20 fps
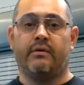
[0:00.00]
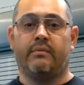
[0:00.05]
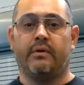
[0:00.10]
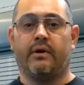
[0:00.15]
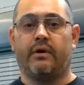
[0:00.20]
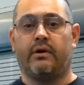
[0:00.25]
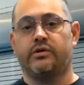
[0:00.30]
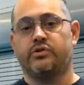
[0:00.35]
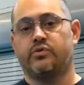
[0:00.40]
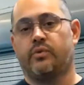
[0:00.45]

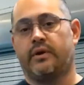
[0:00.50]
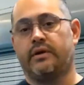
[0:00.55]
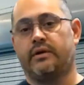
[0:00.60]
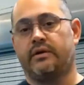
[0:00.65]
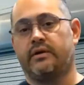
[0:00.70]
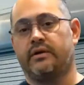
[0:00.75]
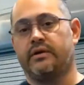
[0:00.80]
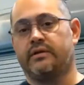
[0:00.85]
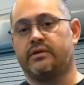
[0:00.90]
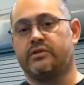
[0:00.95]
we always want to
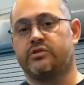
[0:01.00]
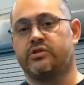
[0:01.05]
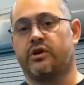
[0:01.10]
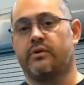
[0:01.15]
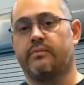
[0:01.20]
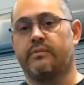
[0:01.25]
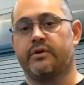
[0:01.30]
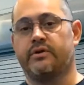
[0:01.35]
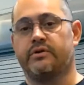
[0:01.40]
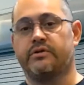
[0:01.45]
look at the
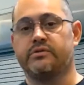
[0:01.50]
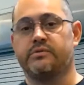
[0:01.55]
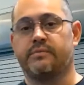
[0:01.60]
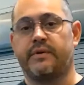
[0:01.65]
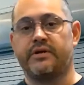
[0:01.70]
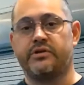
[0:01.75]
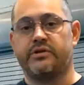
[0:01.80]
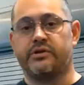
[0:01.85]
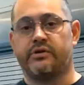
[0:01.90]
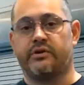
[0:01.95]
terminals,
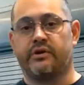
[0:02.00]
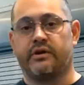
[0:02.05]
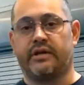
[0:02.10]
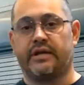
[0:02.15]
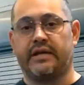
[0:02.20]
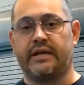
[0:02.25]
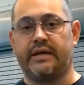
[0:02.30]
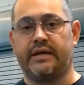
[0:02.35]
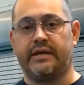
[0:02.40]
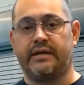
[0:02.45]
make sure they're
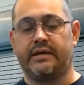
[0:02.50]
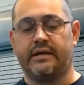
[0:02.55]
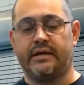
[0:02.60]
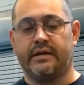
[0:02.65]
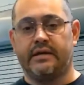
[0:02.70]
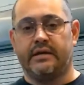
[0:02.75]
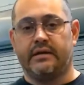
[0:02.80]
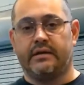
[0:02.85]
clean,